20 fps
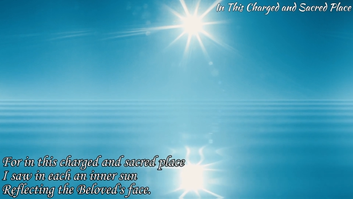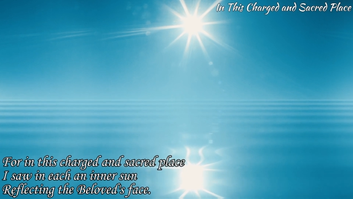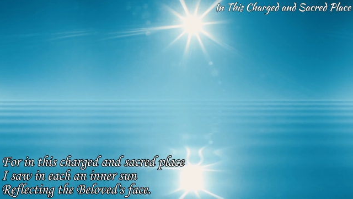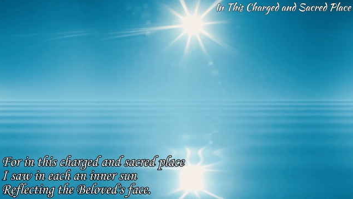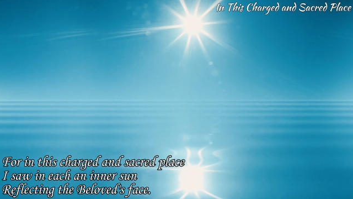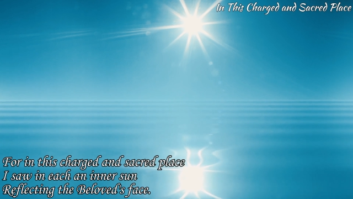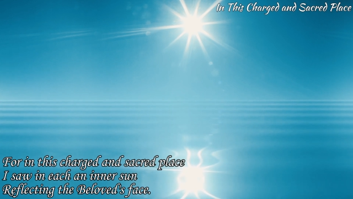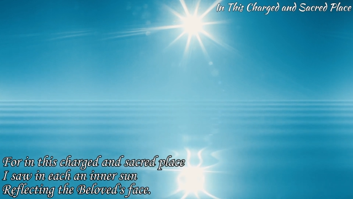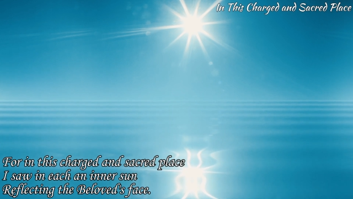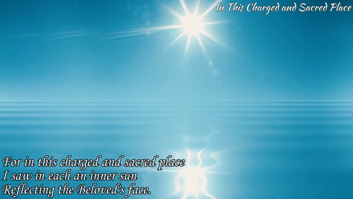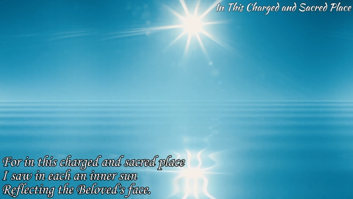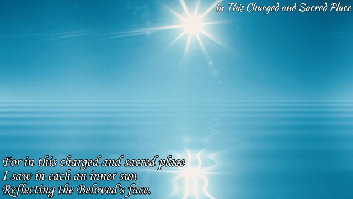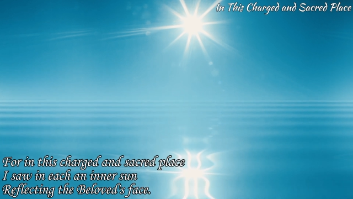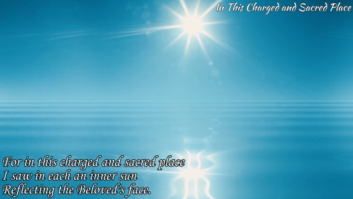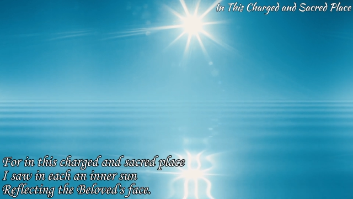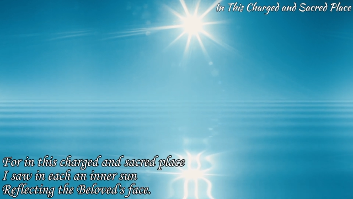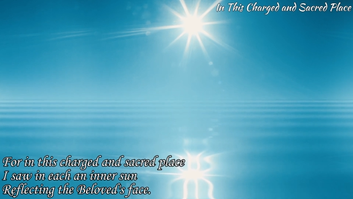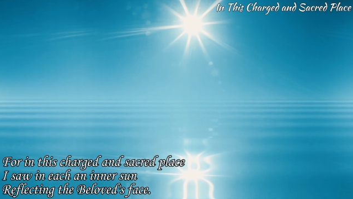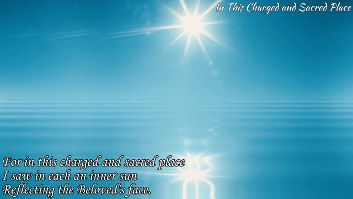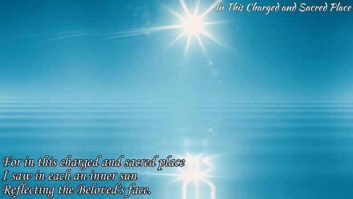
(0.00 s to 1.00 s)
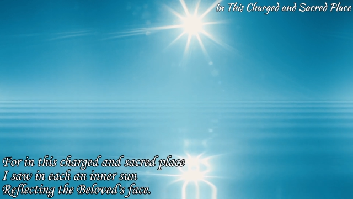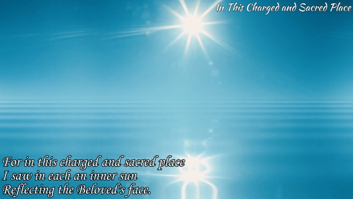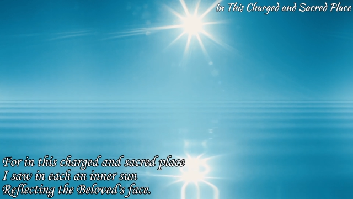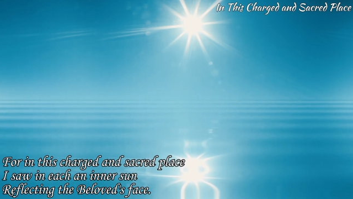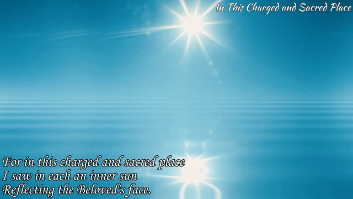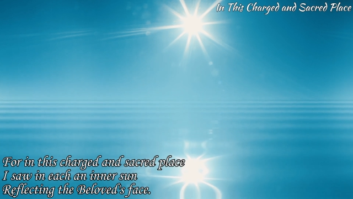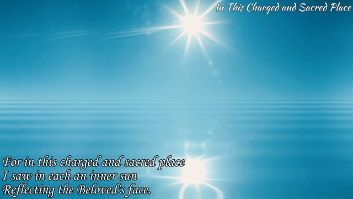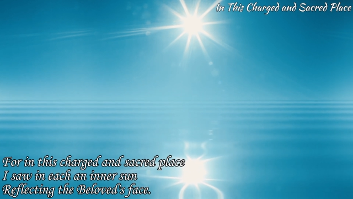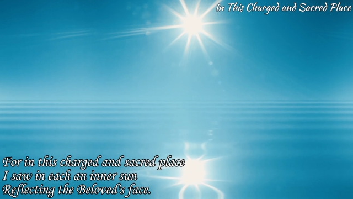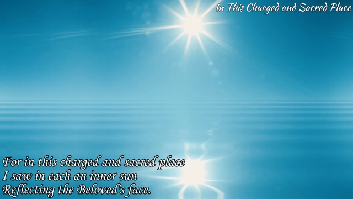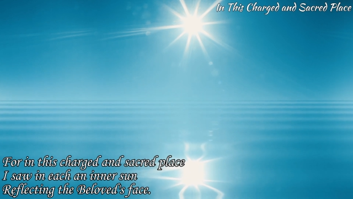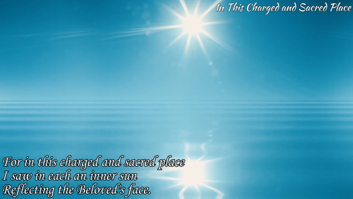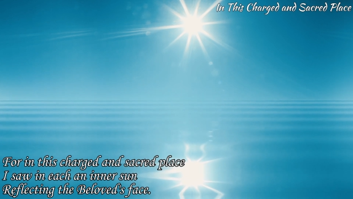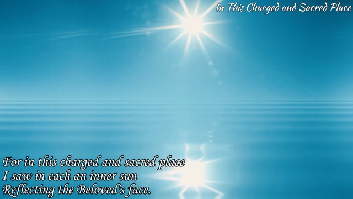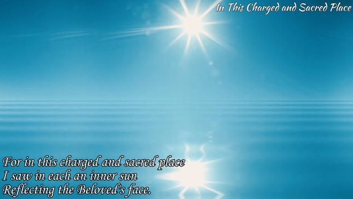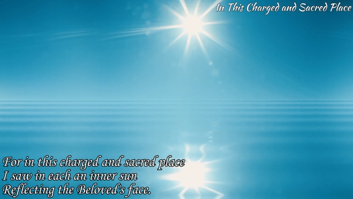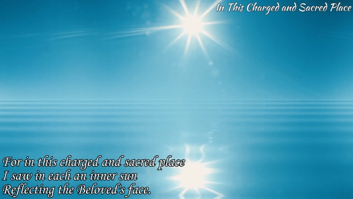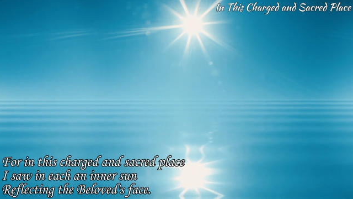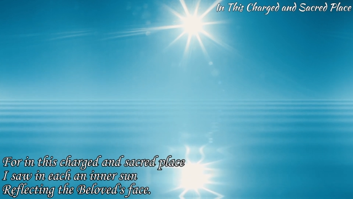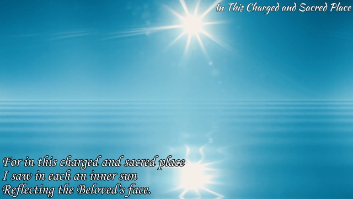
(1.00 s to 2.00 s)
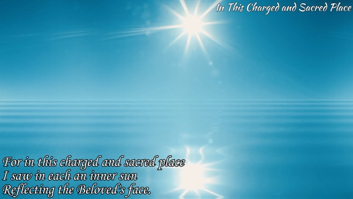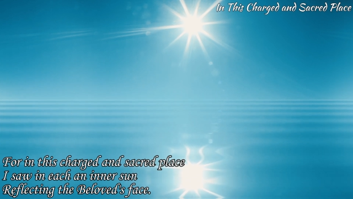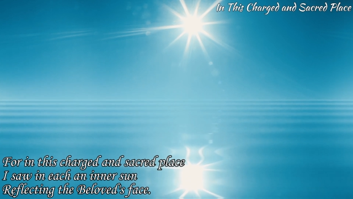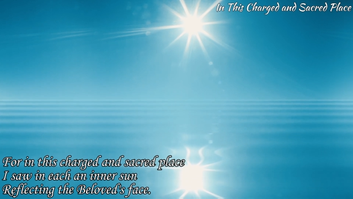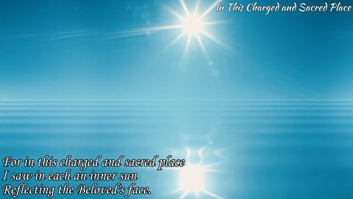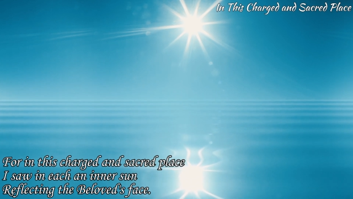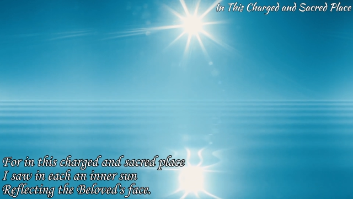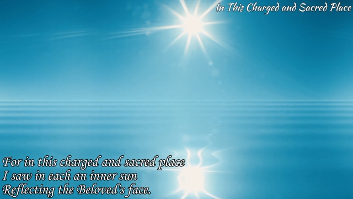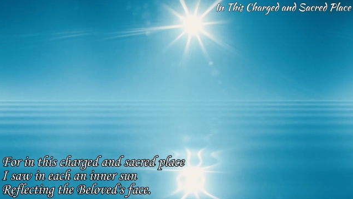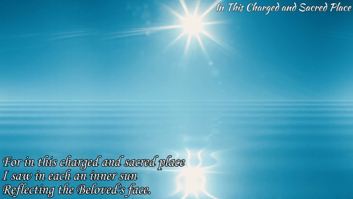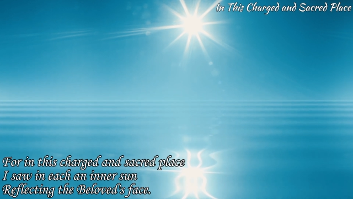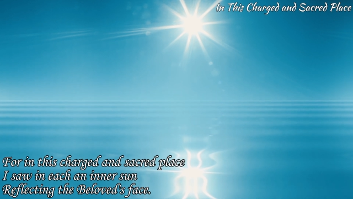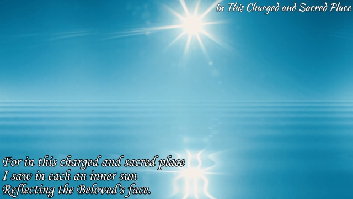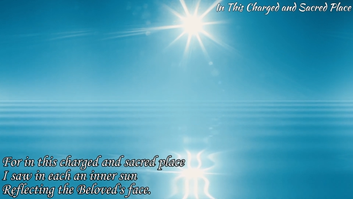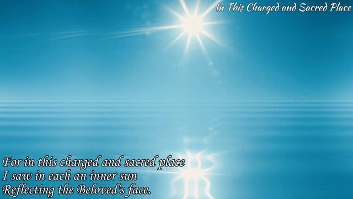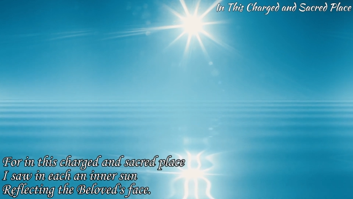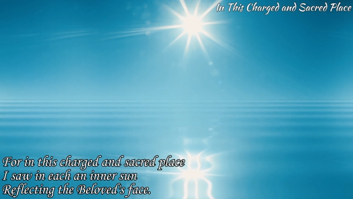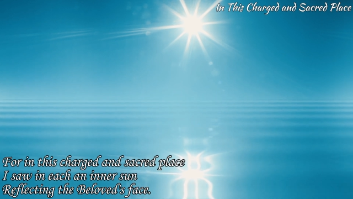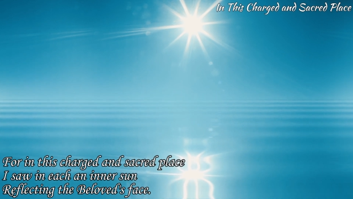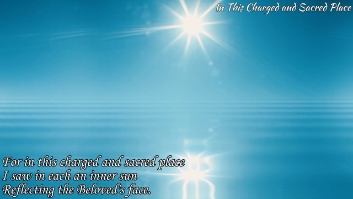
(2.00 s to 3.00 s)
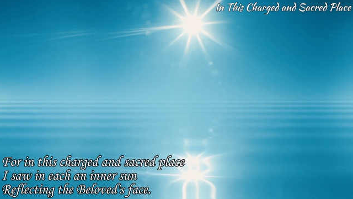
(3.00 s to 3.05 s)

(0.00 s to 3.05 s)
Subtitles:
Nobody's mouth can be seen.